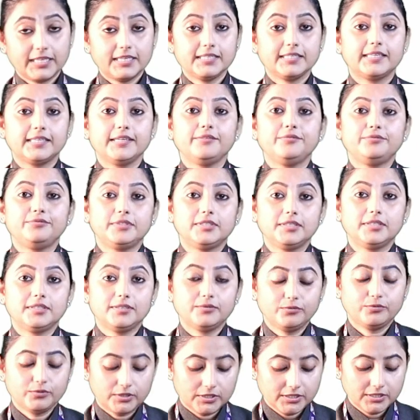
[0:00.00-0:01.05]
give the
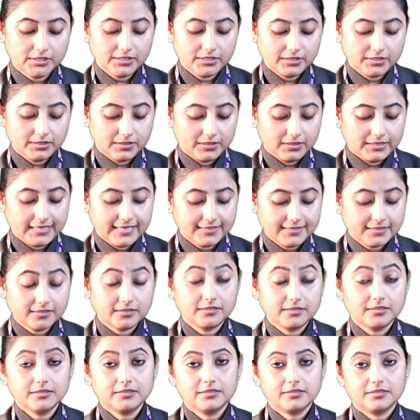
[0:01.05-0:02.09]
word
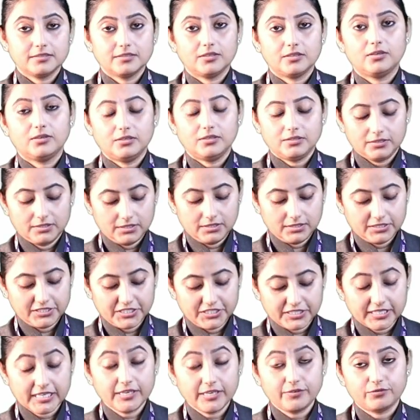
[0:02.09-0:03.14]
letters or the
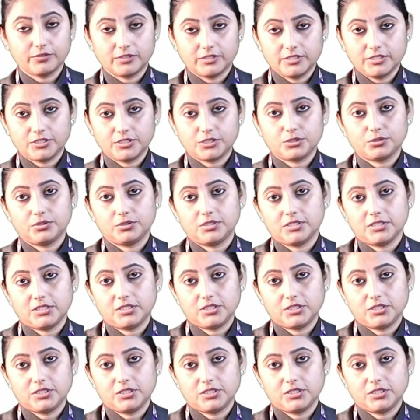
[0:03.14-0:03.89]
tricky words to the